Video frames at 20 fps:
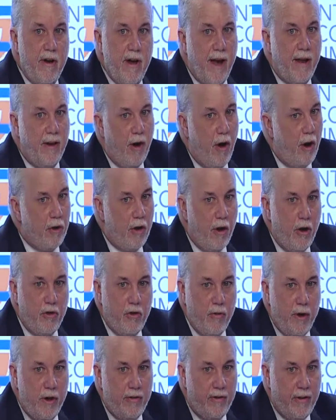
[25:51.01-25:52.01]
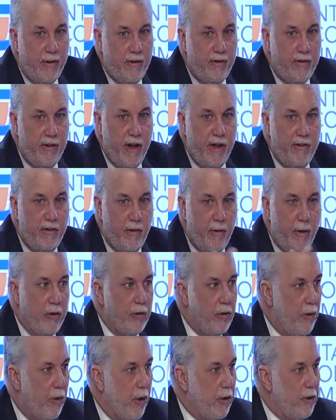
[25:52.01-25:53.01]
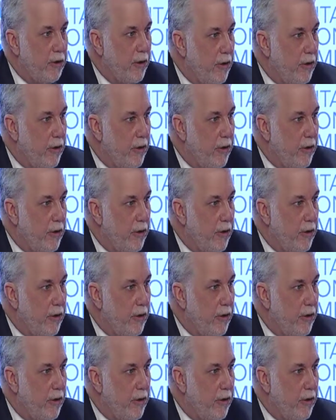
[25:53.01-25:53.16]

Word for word: and all countries and states around the world